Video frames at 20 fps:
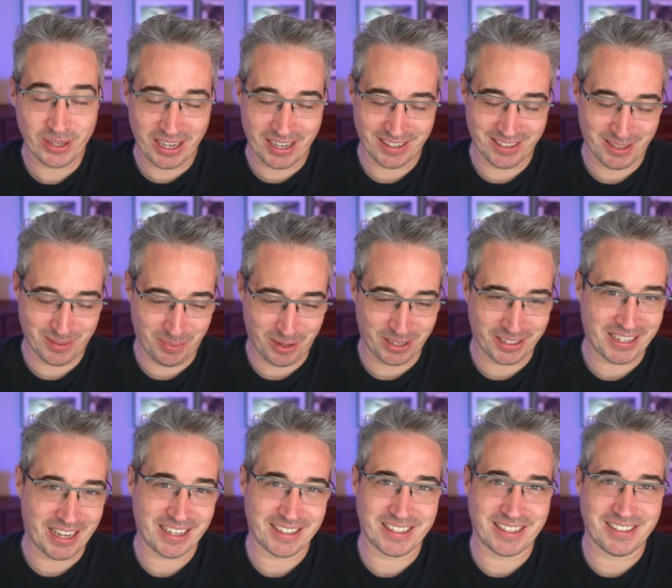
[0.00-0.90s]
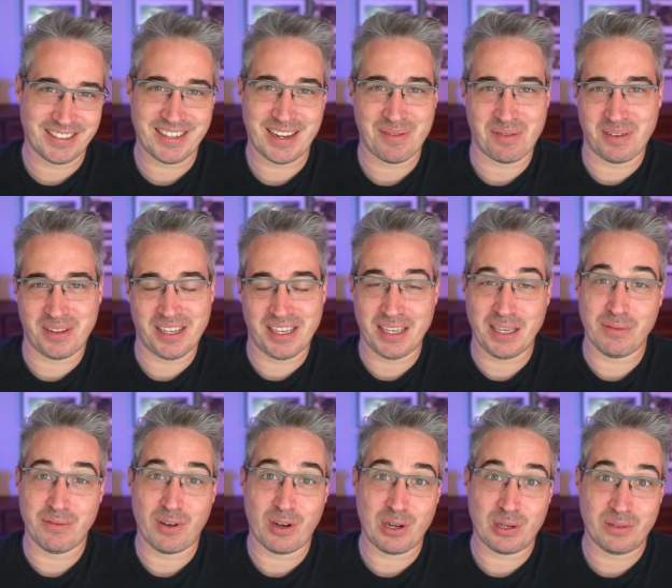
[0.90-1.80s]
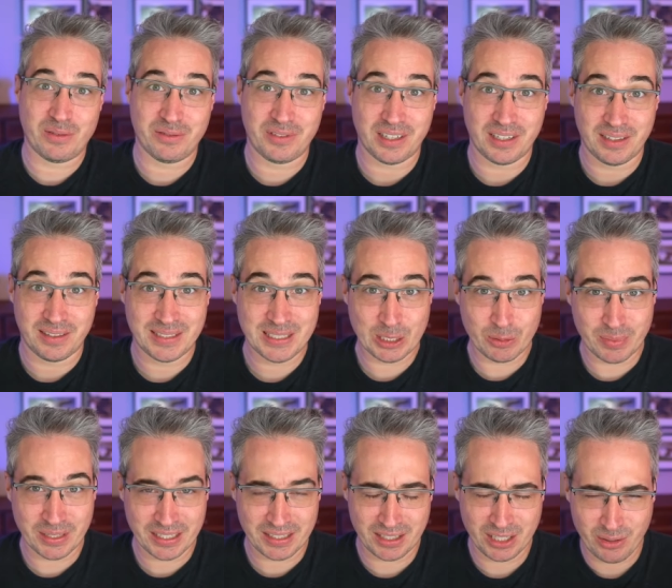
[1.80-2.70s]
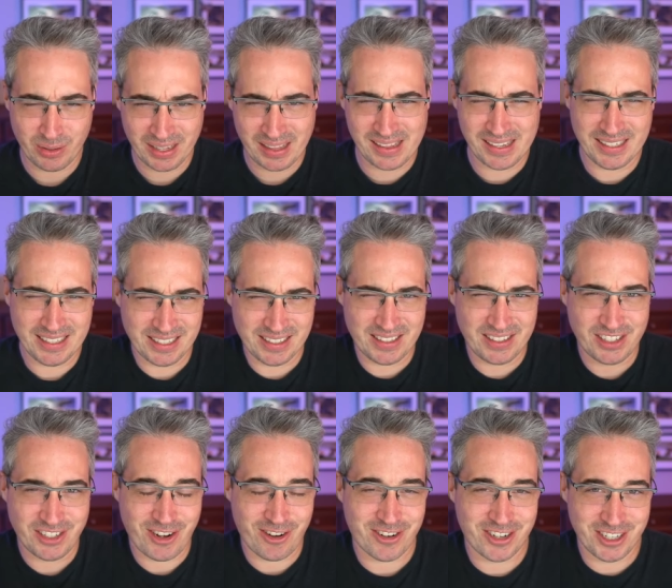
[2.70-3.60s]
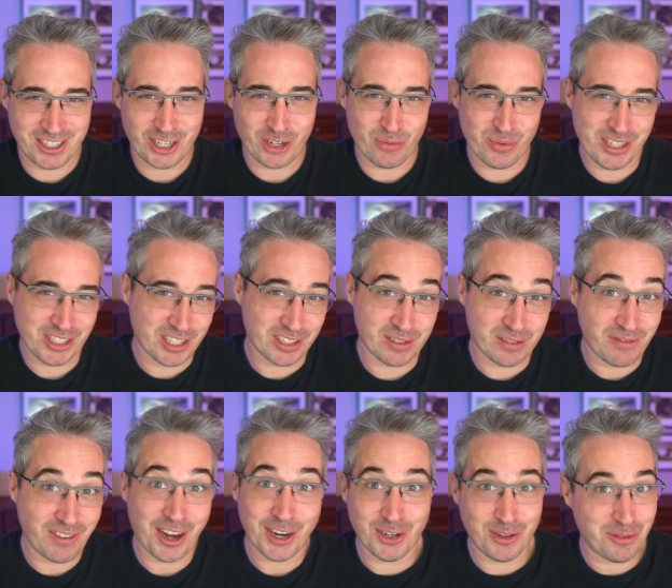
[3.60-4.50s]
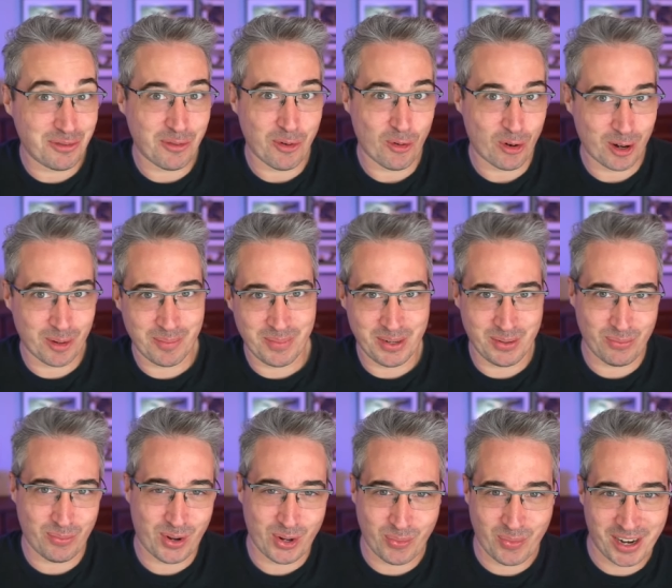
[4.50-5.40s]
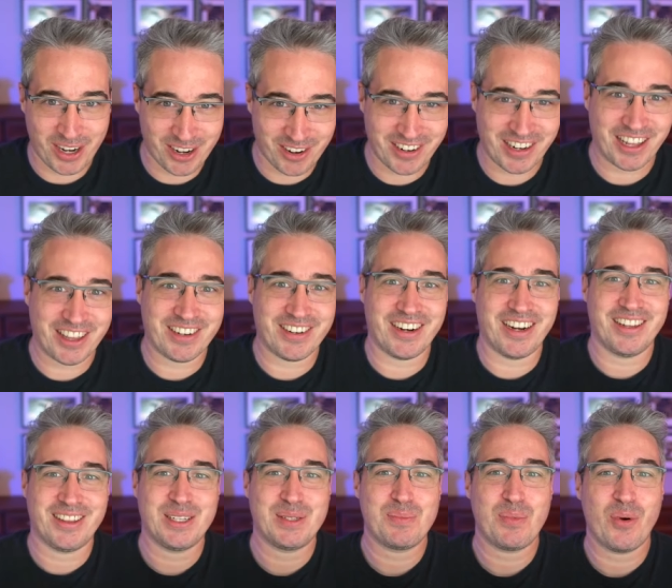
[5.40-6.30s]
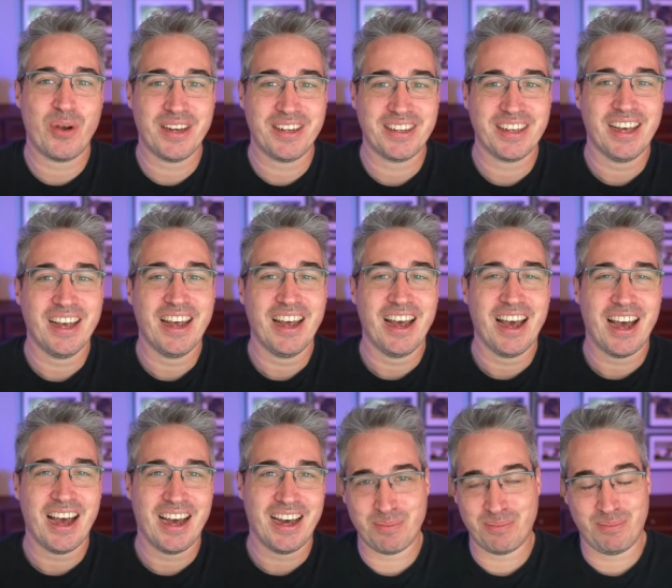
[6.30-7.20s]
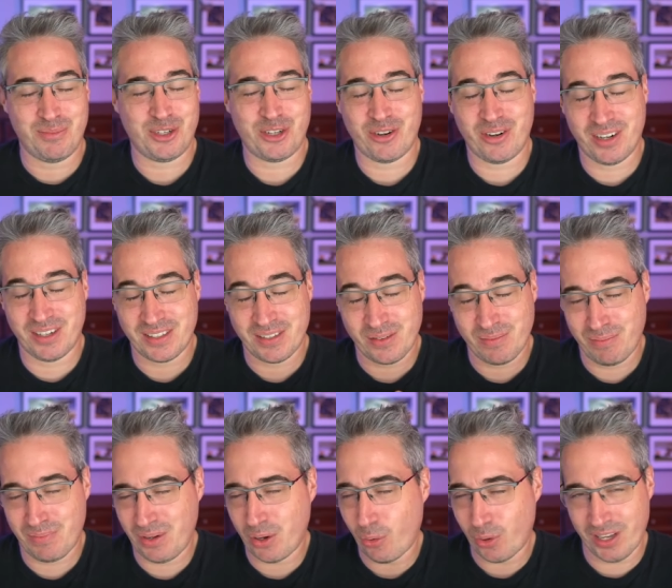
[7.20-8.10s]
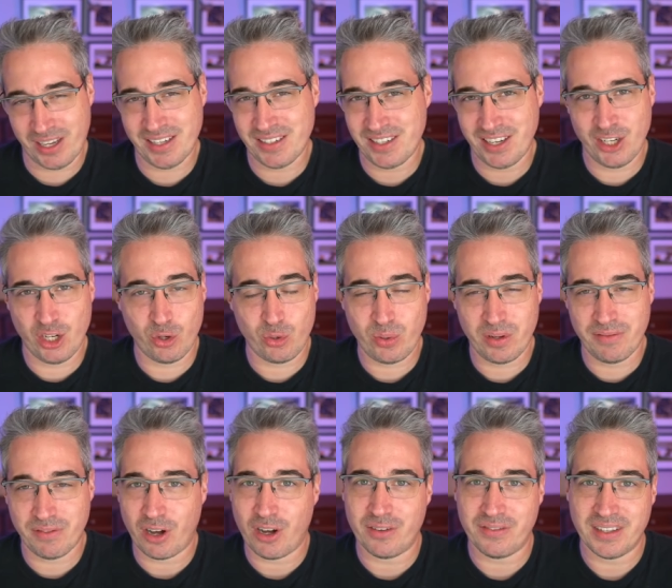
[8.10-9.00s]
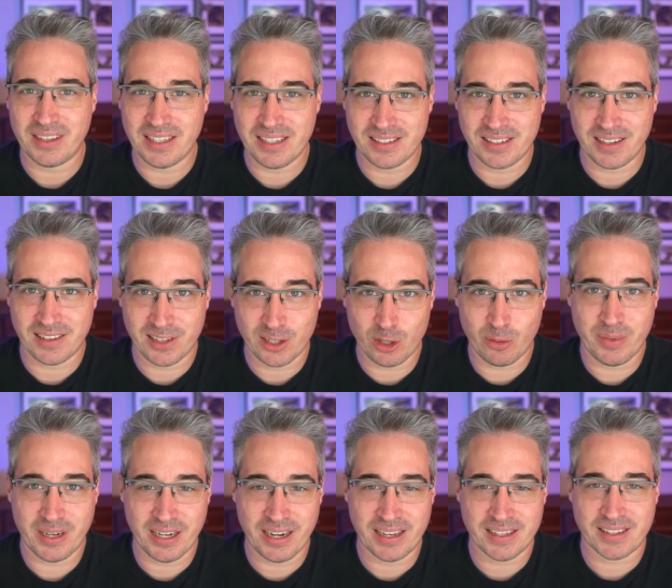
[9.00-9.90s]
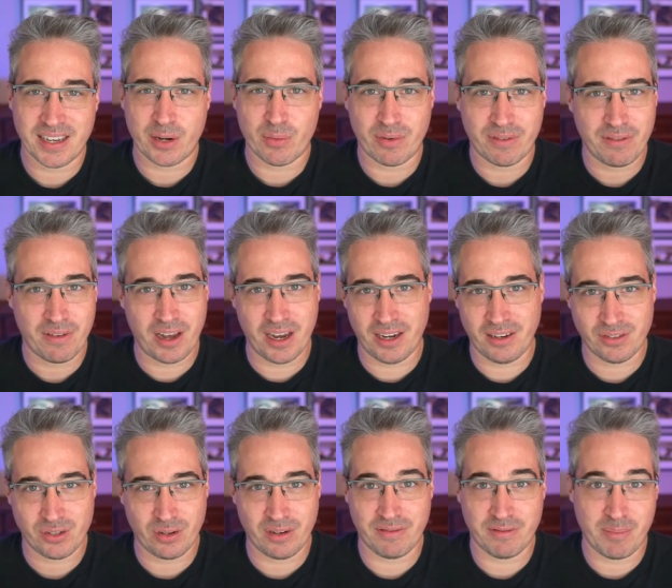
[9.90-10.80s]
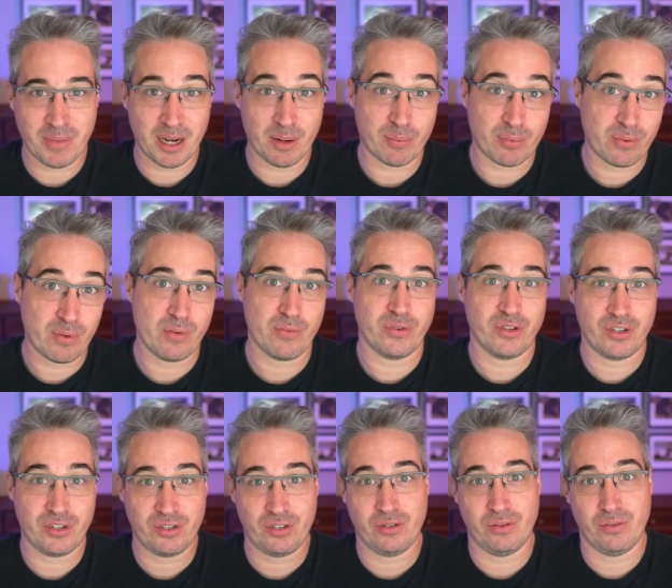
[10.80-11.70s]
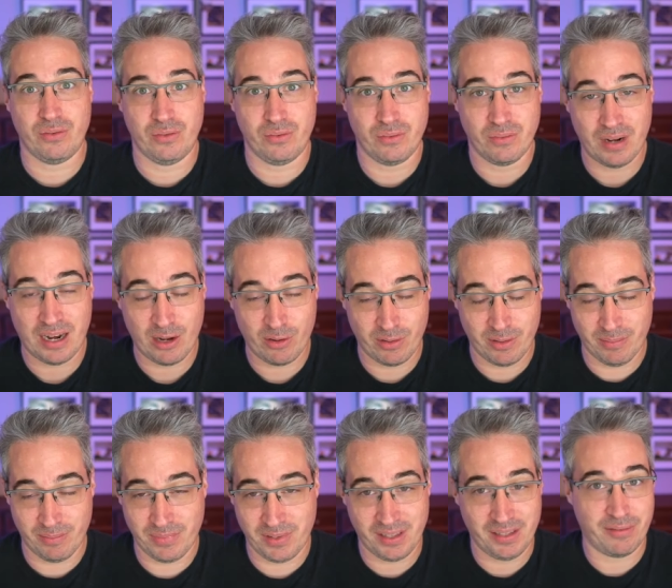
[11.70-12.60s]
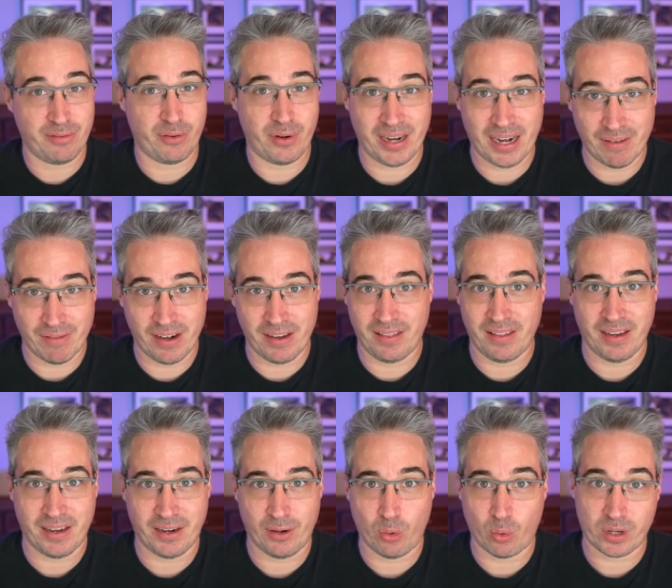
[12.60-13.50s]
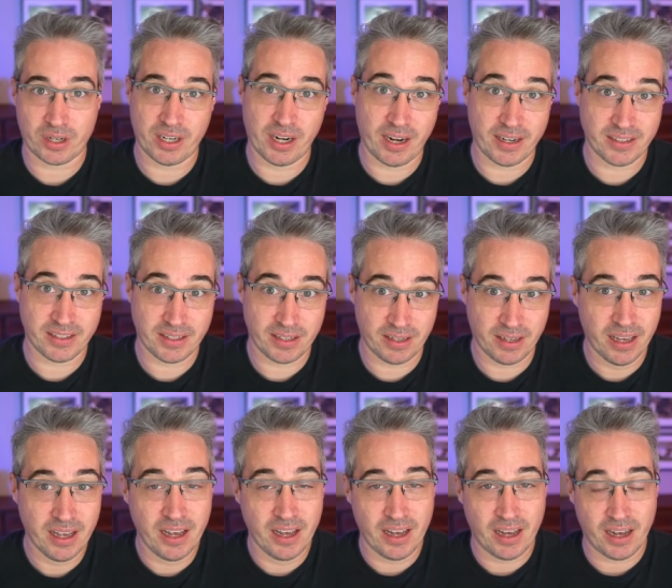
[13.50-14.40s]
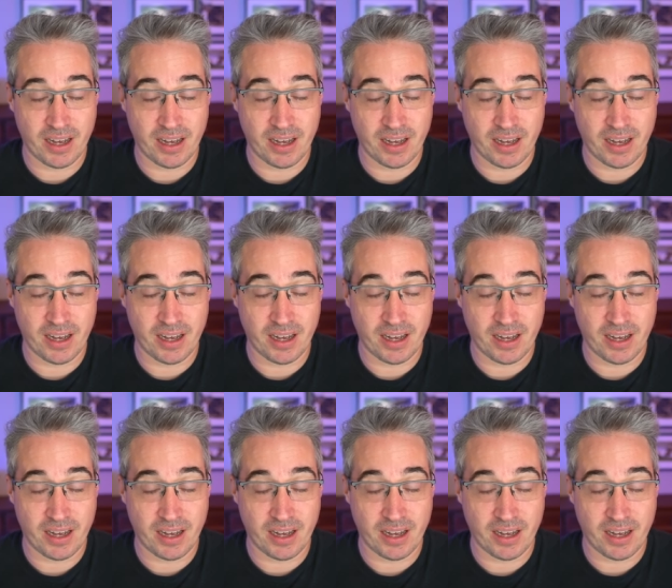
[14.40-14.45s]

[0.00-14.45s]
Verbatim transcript: So, yeah, the podcast has definitely evolved a little bit, though I think it's starting to reach its final form in one way or another at this point. Though I'm sure it's going to continue to evolve at least a little bit as I refine sort of my approach to how I'm delivering everything and organizing